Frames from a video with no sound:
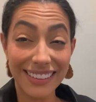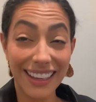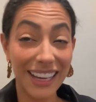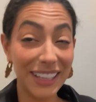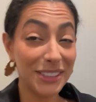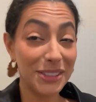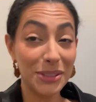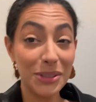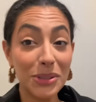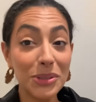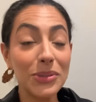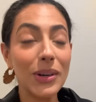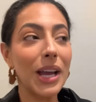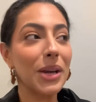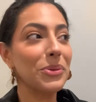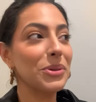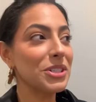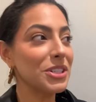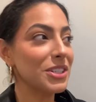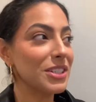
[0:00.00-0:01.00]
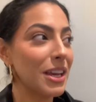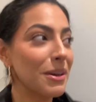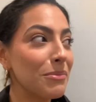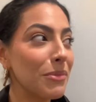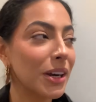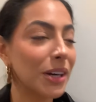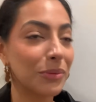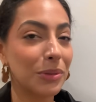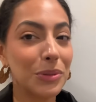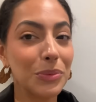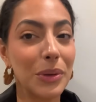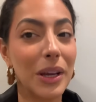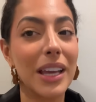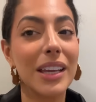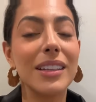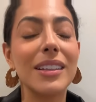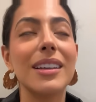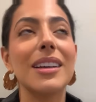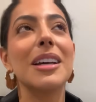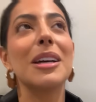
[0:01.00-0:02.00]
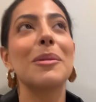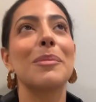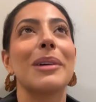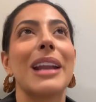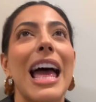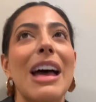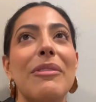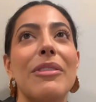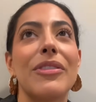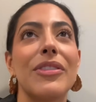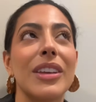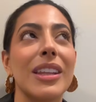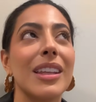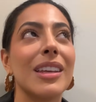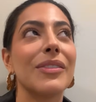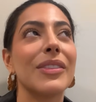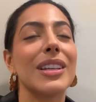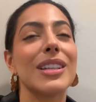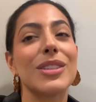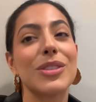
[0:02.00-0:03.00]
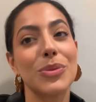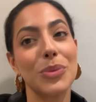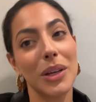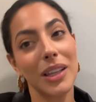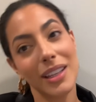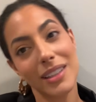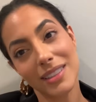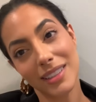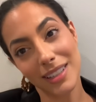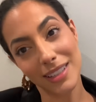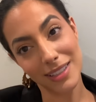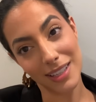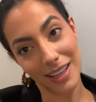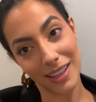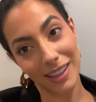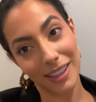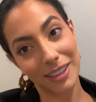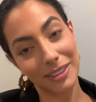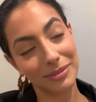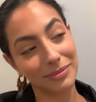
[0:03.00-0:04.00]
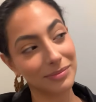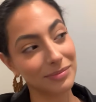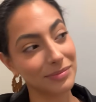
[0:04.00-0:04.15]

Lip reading: I do. I wish Denmark would win, but I have a feeling Venezuela is going to take it.